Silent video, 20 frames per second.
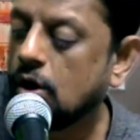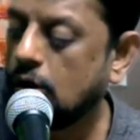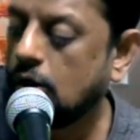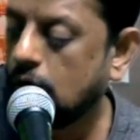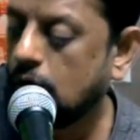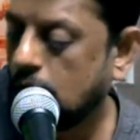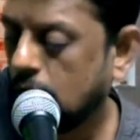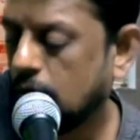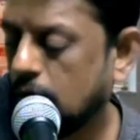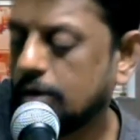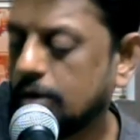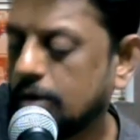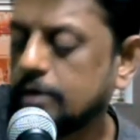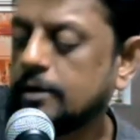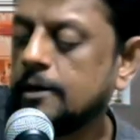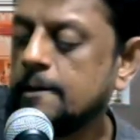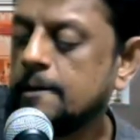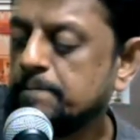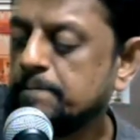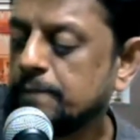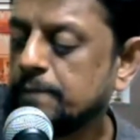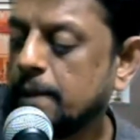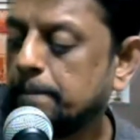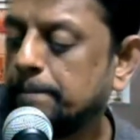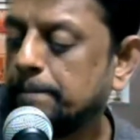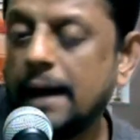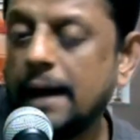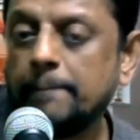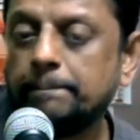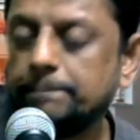or
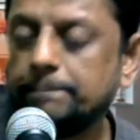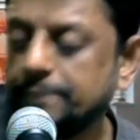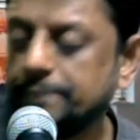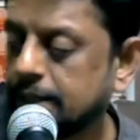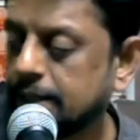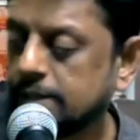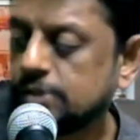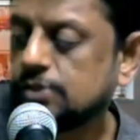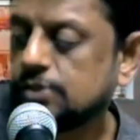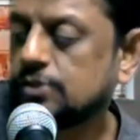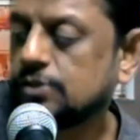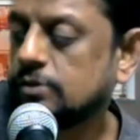papyrus